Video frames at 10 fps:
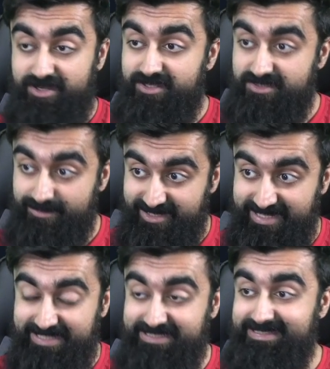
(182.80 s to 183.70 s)
the
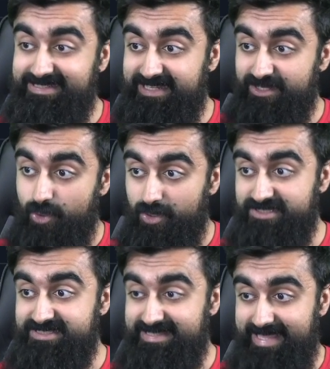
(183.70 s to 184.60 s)
McClellan, in
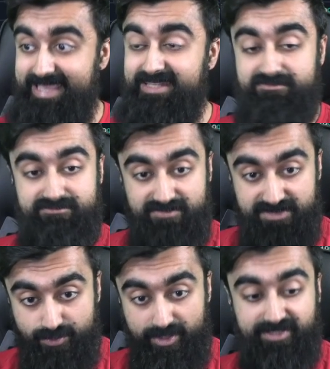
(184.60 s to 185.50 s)
accordance to the 8,
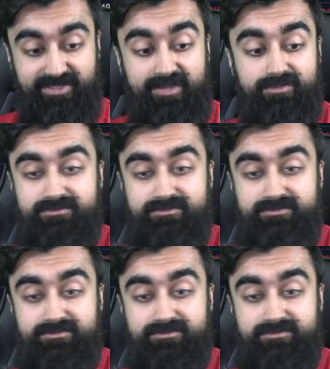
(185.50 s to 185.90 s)
is working out.